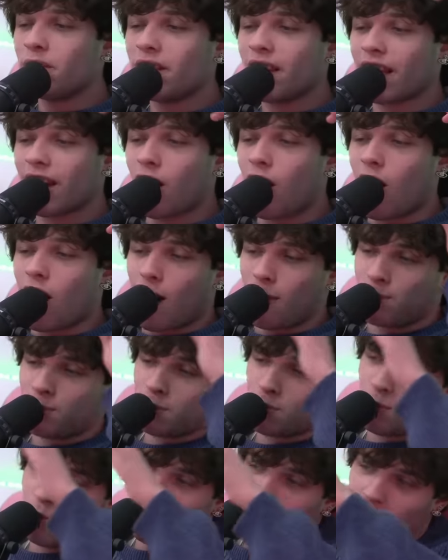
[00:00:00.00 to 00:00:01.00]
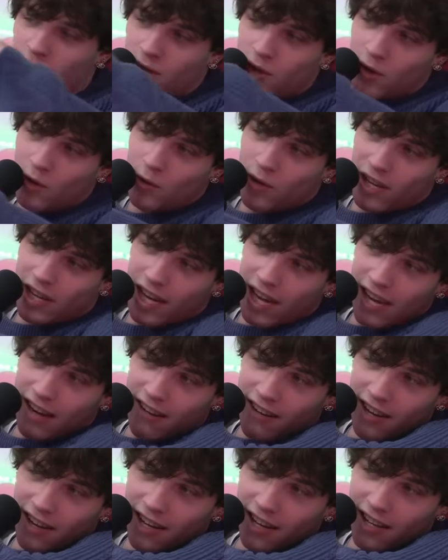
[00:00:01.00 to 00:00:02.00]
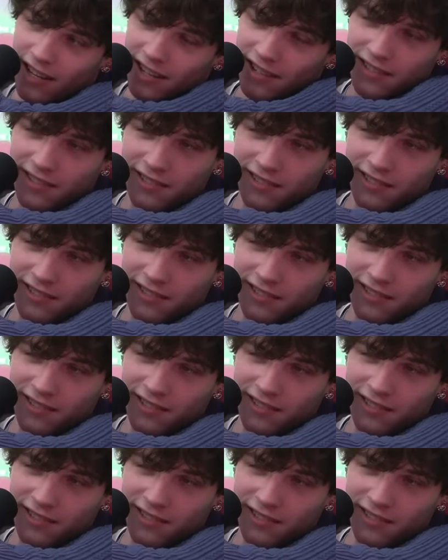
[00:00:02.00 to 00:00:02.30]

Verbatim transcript: in like an optimal viewing area